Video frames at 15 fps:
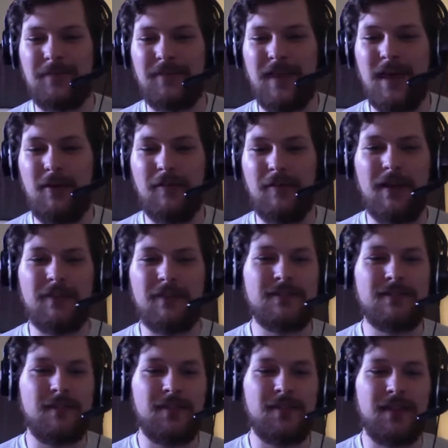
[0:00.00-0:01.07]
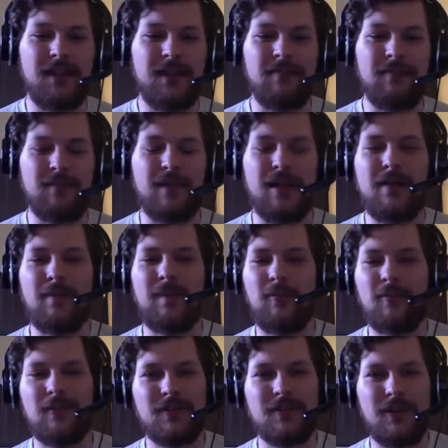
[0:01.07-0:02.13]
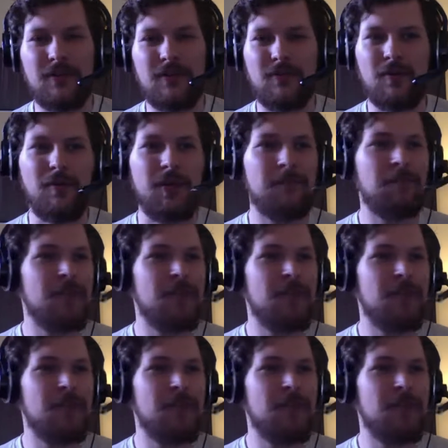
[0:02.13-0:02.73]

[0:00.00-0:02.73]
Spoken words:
that's something that a lot of people would charge for. But